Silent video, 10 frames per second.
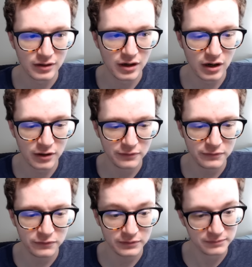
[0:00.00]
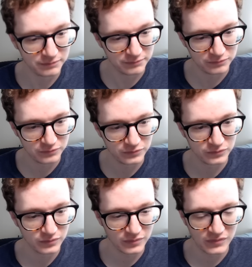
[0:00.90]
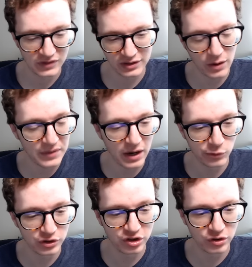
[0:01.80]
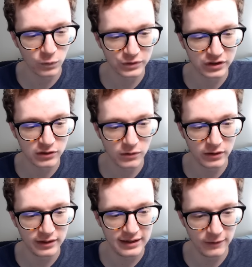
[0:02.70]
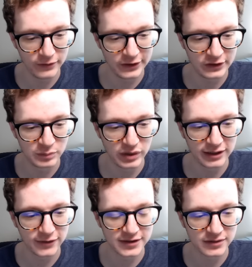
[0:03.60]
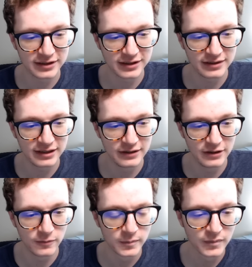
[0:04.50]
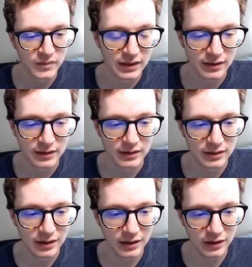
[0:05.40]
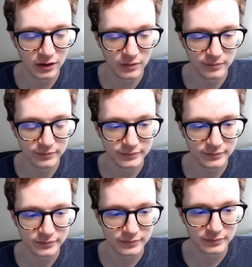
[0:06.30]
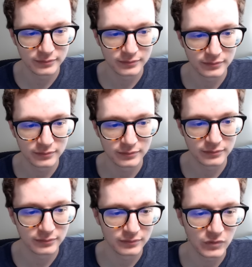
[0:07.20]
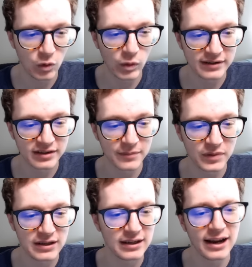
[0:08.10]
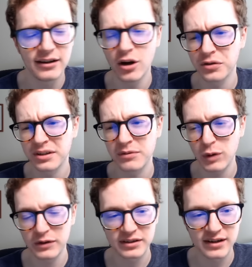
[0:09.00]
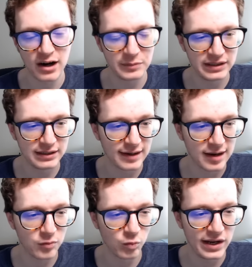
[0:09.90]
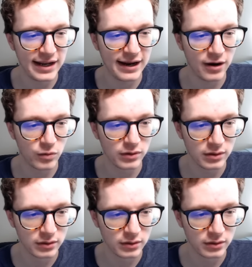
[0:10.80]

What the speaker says: of. So I'm not really sure what's going on here at this blank. Let's continue. I know something about this comment. It went out